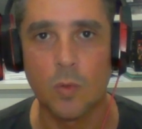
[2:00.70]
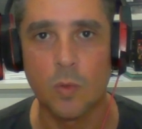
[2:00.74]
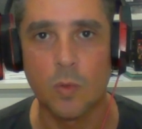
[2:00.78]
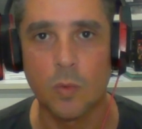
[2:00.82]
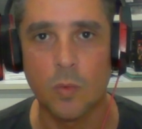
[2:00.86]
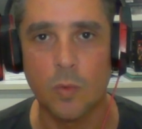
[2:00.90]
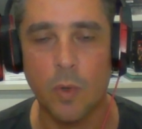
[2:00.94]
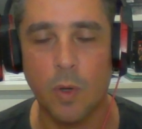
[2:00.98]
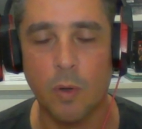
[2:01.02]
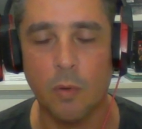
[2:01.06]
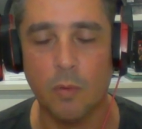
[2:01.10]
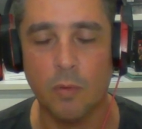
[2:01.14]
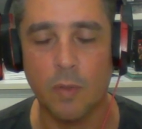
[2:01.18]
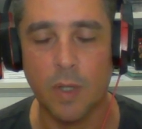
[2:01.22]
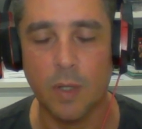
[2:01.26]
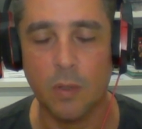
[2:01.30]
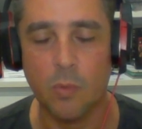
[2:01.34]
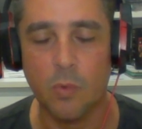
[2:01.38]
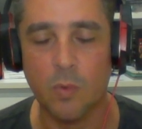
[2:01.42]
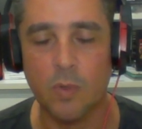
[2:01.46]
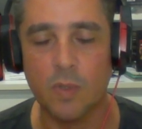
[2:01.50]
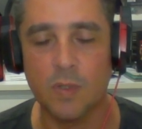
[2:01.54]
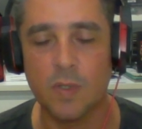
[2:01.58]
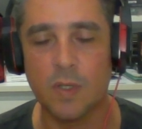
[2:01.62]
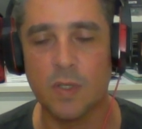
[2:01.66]
Well, that
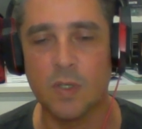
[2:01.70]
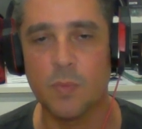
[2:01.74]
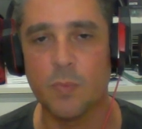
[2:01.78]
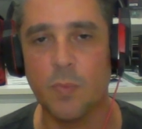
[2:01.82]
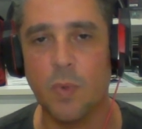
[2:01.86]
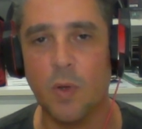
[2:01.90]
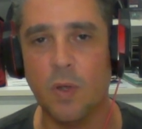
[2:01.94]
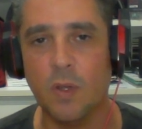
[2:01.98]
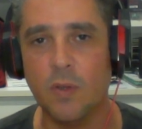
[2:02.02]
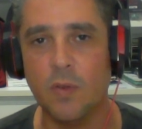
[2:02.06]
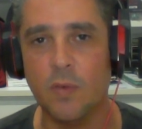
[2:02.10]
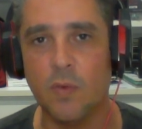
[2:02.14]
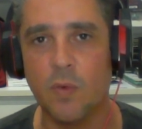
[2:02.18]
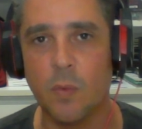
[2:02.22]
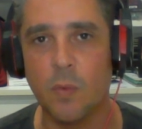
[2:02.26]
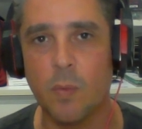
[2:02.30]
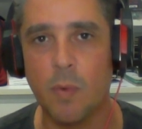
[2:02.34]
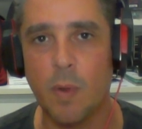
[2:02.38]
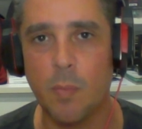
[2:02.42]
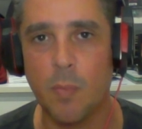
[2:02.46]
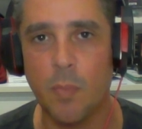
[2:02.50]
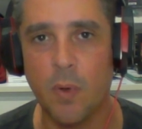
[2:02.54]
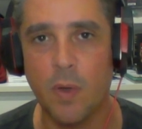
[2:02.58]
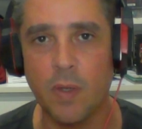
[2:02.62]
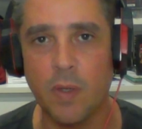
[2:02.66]
was the spot from
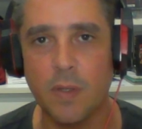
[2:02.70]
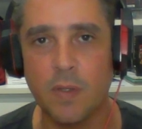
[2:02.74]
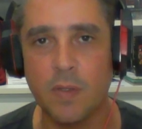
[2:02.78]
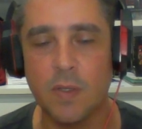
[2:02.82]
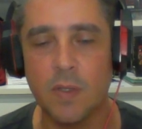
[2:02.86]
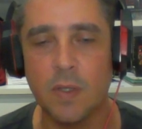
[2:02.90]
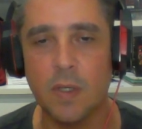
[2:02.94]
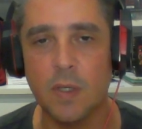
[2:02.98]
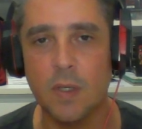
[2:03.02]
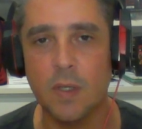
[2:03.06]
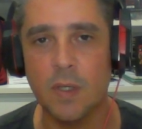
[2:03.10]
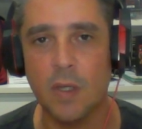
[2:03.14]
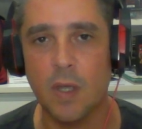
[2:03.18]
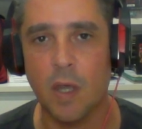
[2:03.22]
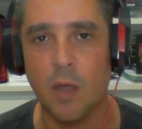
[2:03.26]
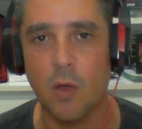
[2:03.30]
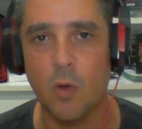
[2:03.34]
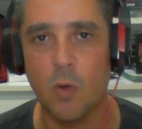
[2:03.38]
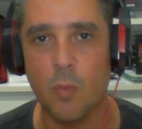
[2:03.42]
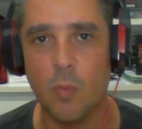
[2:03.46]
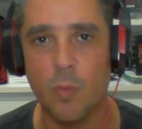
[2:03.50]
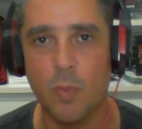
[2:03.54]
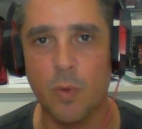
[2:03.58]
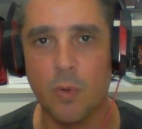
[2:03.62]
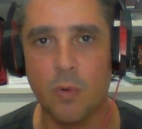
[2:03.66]
Apoia-se. I
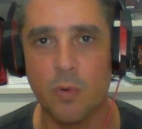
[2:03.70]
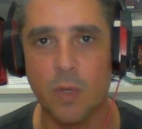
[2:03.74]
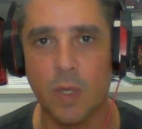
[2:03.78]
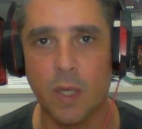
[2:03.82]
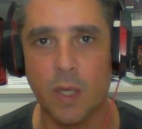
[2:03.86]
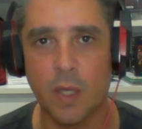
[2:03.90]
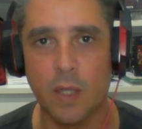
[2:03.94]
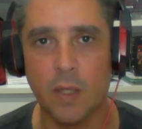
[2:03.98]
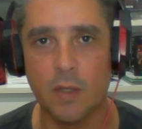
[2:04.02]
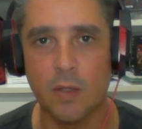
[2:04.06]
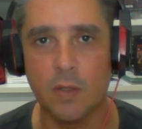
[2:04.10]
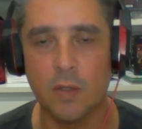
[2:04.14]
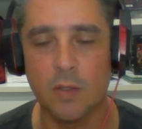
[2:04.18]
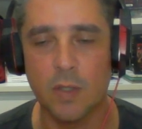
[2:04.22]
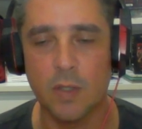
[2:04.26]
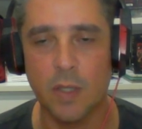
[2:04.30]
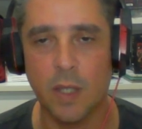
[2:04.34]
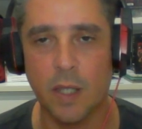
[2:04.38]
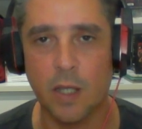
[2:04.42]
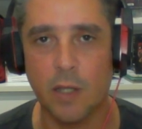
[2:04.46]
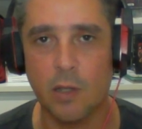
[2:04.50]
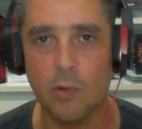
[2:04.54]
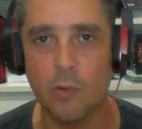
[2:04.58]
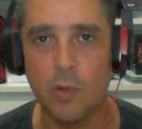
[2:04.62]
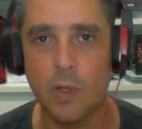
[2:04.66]
hope you can
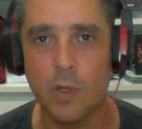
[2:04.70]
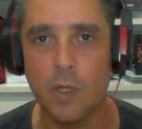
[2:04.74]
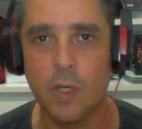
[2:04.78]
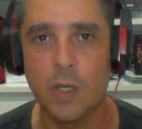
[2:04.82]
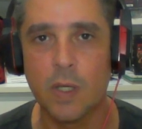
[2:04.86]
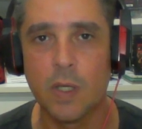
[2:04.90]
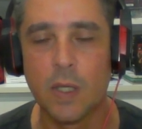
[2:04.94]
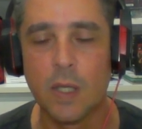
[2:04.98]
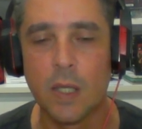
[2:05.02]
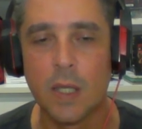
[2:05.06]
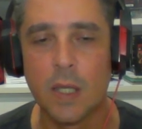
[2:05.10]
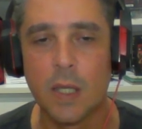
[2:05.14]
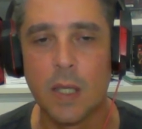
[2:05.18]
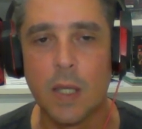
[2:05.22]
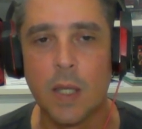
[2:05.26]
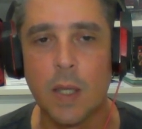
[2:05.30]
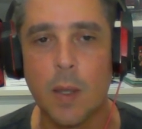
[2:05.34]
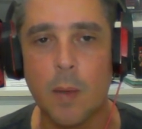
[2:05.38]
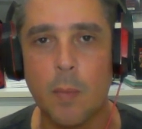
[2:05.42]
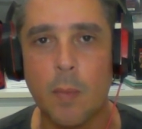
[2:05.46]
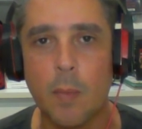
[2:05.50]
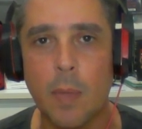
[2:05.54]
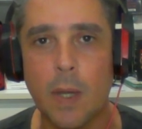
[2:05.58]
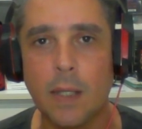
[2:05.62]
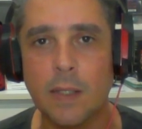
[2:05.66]
take a look,
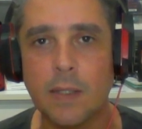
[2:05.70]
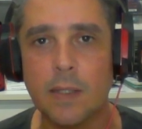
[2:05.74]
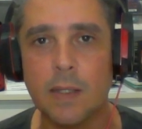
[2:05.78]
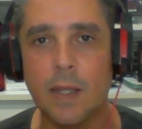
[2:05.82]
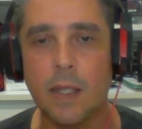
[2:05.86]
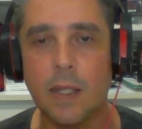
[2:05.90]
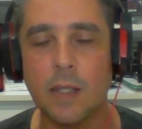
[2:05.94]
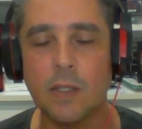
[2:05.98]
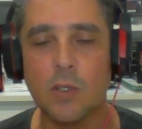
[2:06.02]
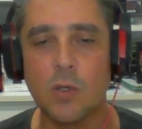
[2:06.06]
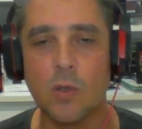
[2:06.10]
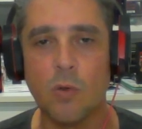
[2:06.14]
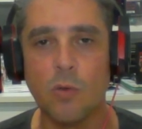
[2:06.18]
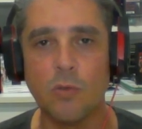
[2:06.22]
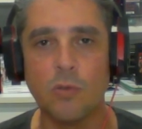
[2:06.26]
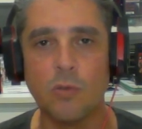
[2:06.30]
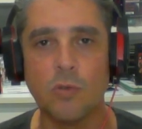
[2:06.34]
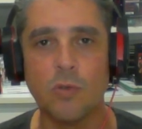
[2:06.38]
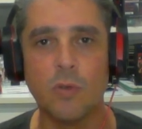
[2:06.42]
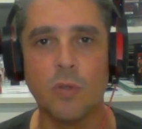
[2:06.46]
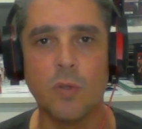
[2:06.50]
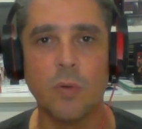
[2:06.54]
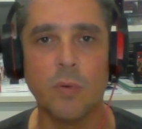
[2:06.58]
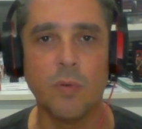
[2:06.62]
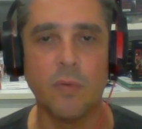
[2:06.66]
but let's go
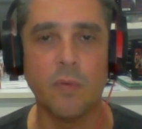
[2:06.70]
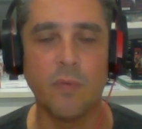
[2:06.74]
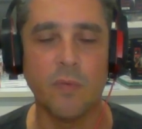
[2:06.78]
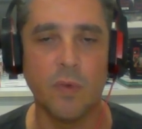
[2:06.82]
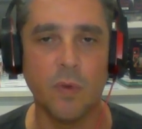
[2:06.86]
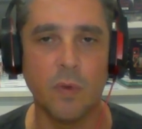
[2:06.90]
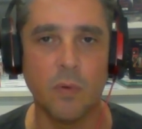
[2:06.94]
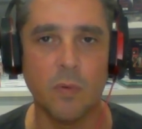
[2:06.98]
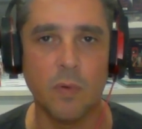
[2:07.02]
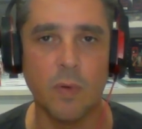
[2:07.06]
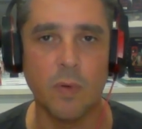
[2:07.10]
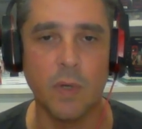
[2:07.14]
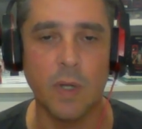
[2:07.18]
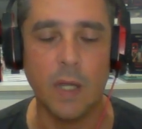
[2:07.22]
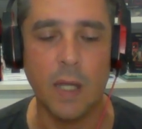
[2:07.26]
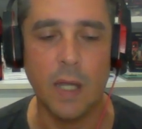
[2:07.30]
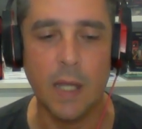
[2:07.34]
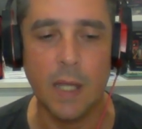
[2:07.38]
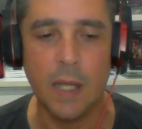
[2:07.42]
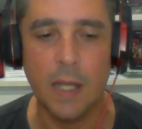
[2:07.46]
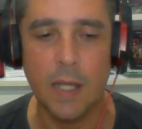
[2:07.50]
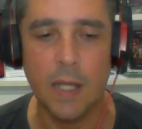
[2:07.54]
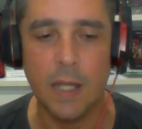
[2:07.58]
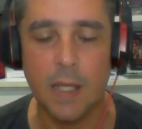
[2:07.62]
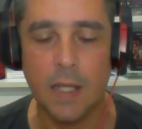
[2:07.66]
to the review.
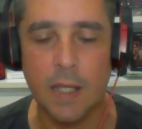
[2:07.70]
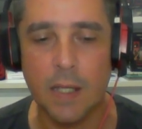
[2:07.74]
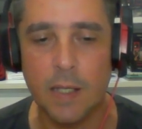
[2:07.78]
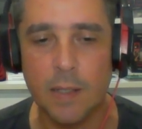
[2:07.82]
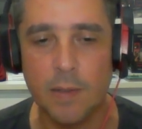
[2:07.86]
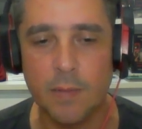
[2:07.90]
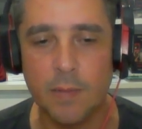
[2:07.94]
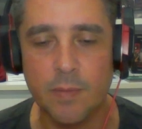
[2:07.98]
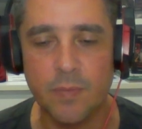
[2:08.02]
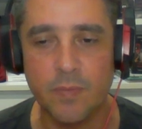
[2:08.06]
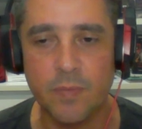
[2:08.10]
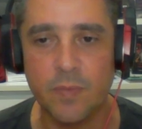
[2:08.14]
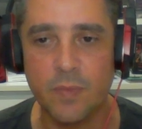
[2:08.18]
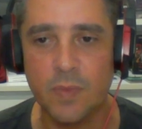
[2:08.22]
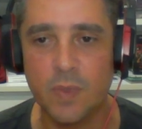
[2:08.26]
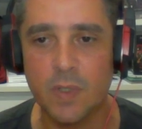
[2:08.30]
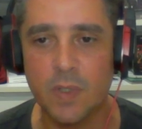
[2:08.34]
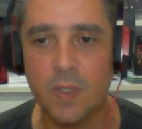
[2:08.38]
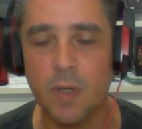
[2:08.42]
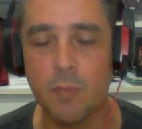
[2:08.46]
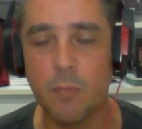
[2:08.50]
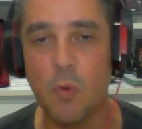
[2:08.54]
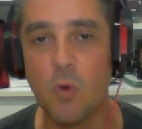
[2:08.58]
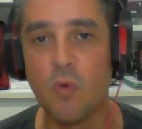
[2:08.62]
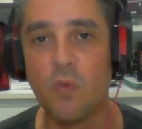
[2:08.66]

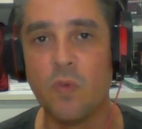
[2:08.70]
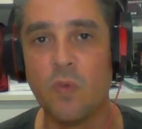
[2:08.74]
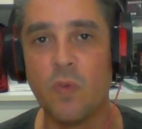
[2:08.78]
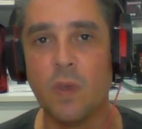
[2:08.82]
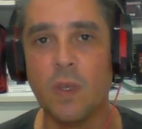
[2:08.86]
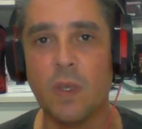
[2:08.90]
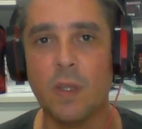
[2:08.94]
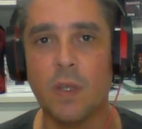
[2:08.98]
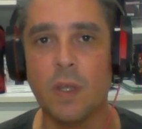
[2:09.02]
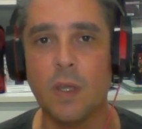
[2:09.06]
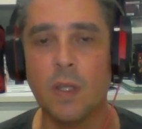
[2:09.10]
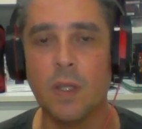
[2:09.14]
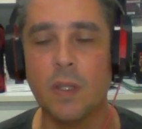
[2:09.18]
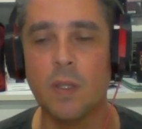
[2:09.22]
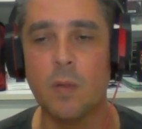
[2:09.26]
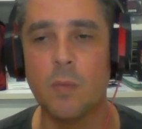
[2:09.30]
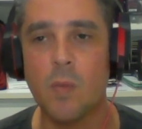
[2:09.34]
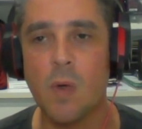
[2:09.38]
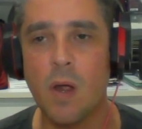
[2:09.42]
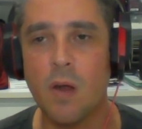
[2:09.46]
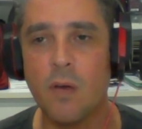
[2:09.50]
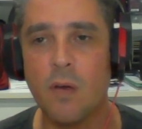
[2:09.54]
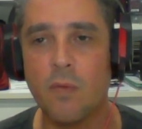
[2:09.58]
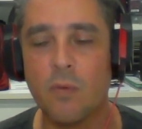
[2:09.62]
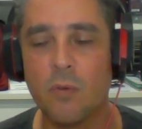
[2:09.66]
The movie, né? The
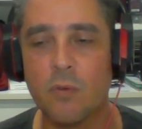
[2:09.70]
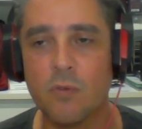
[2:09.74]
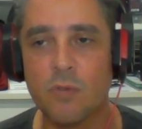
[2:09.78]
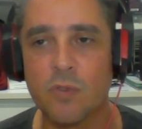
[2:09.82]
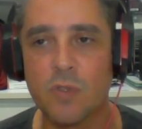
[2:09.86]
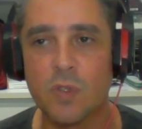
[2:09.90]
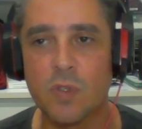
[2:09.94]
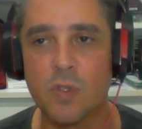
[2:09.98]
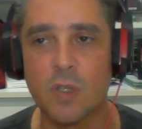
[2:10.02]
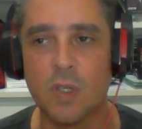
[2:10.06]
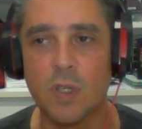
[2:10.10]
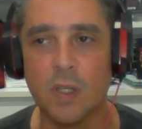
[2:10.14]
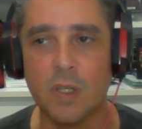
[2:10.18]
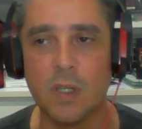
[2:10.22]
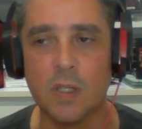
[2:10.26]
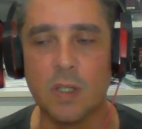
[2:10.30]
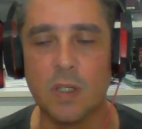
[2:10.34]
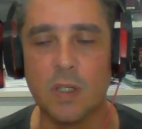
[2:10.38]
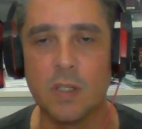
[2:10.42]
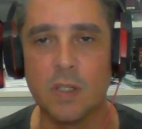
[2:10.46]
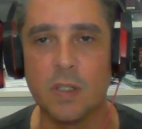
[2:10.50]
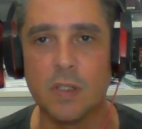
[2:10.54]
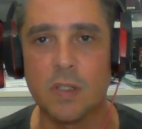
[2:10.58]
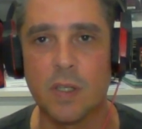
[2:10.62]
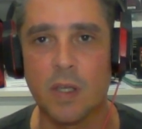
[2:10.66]
Marvels
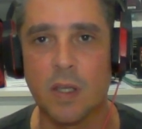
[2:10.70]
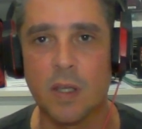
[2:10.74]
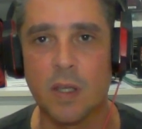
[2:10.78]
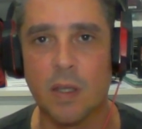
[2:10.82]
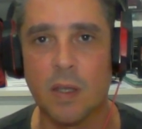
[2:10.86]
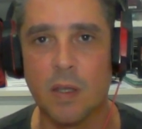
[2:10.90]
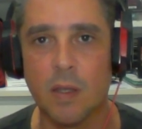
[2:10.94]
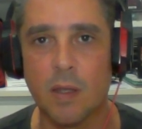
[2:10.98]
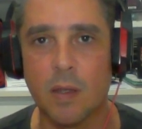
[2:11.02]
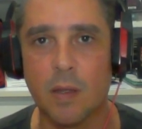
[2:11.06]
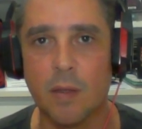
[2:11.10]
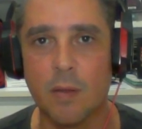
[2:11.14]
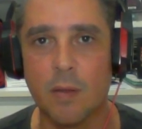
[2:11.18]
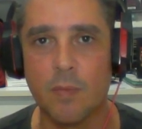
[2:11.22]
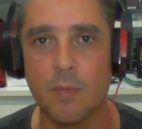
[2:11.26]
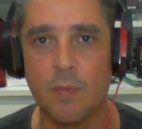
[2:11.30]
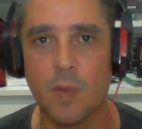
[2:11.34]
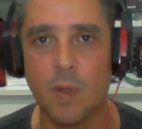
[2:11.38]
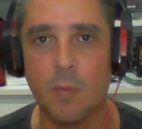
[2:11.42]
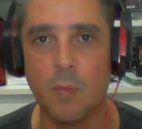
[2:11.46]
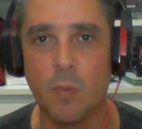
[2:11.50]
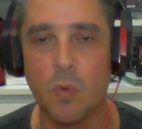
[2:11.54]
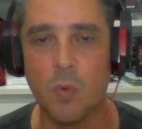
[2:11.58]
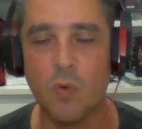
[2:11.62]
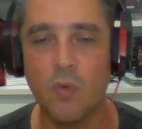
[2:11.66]
is a
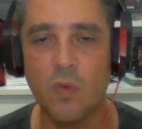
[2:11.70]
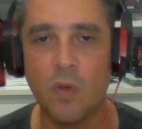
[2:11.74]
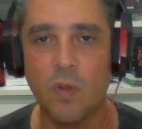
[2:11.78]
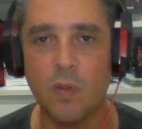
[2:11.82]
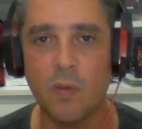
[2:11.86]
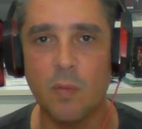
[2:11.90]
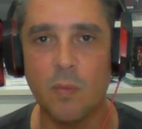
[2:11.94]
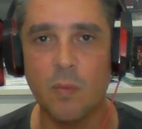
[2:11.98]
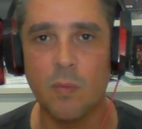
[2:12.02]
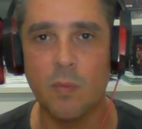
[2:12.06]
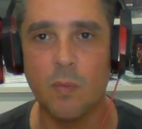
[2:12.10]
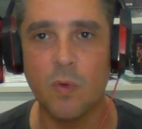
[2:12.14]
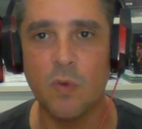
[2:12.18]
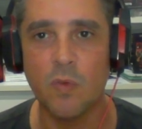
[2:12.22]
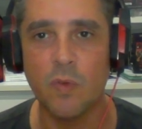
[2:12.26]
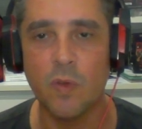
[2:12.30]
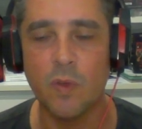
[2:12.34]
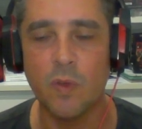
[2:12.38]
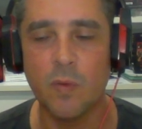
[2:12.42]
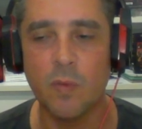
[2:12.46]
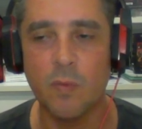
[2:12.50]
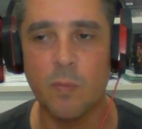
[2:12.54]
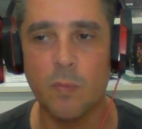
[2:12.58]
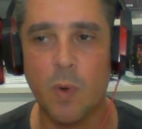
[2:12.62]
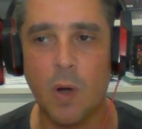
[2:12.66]

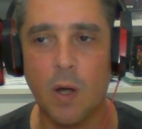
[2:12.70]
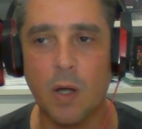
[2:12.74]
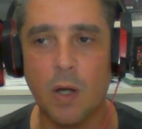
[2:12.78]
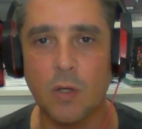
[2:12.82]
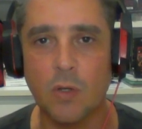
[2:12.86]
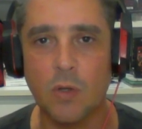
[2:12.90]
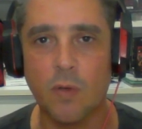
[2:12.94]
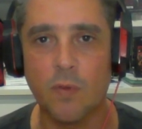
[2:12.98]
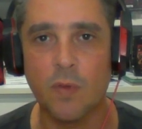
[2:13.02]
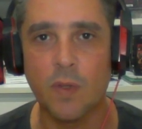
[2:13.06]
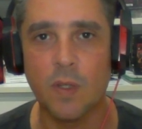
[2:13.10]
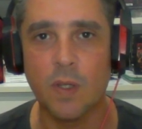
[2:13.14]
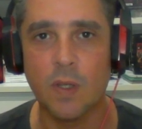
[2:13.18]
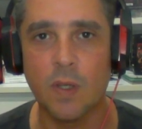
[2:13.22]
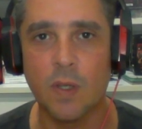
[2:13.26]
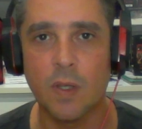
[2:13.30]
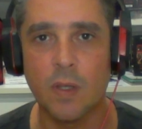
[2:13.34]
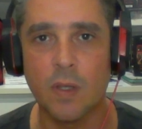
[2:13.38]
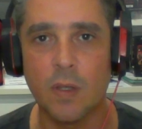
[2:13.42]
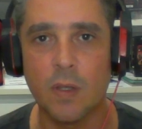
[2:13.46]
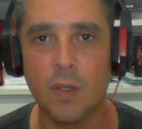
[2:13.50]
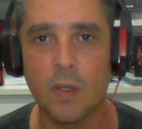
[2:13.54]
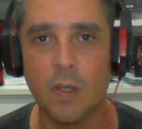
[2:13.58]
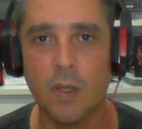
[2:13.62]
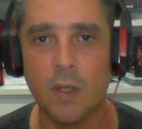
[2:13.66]
movie part of
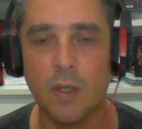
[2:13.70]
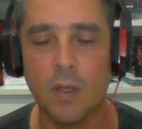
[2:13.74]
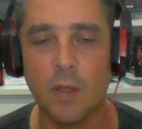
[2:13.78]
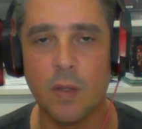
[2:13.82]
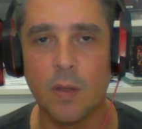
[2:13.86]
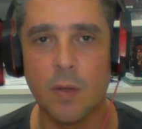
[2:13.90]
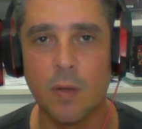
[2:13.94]
the